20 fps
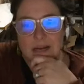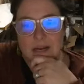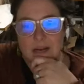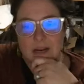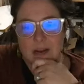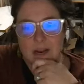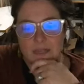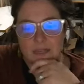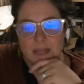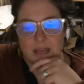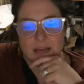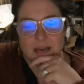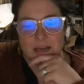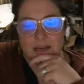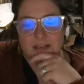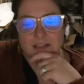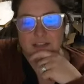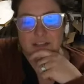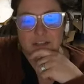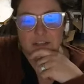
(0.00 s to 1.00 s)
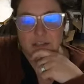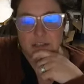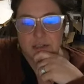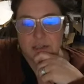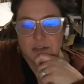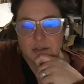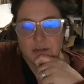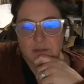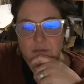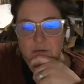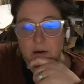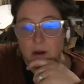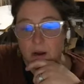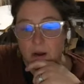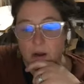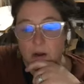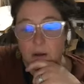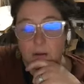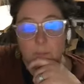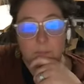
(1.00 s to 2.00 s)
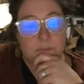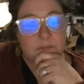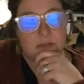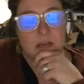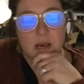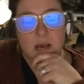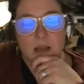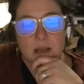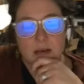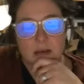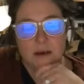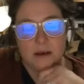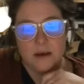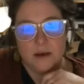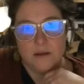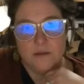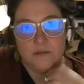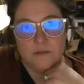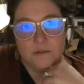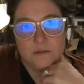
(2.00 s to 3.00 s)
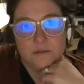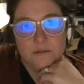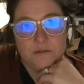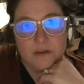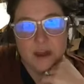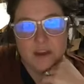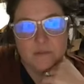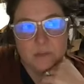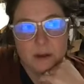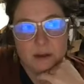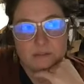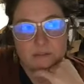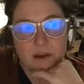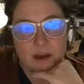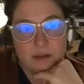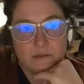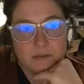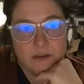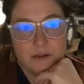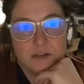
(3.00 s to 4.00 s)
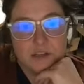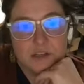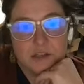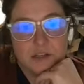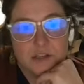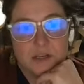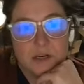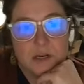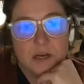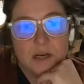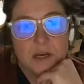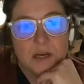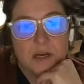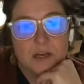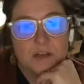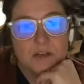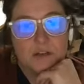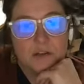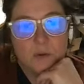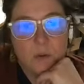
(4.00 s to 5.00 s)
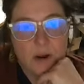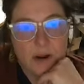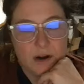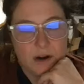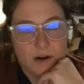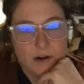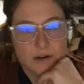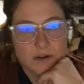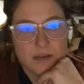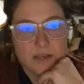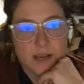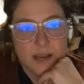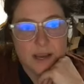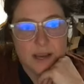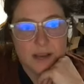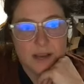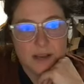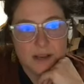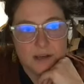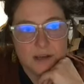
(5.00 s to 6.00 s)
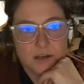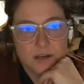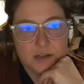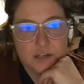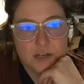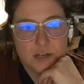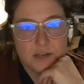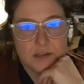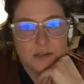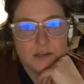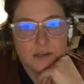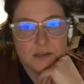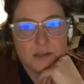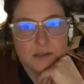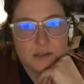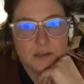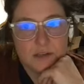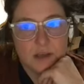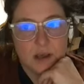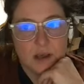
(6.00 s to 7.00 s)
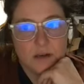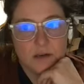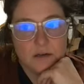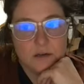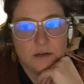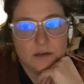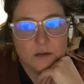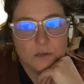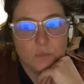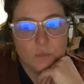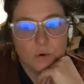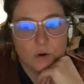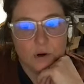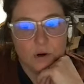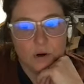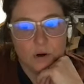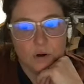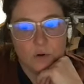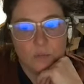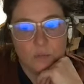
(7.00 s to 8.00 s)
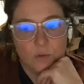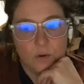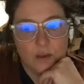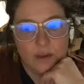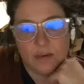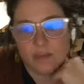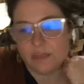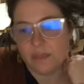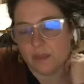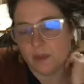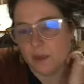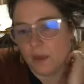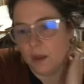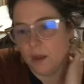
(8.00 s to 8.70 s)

I cut that into a ton of 5 by 5 inch squares and just set to work with